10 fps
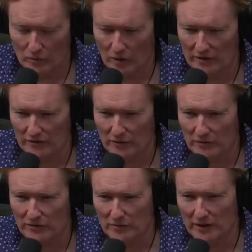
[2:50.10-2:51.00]

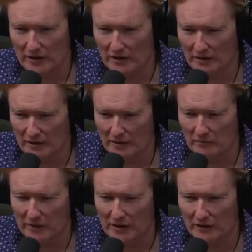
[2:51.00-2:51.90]
123 uh,
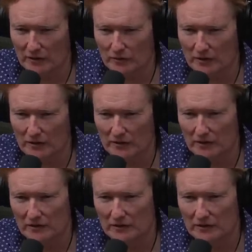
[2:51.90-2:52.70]
Bigelow Road.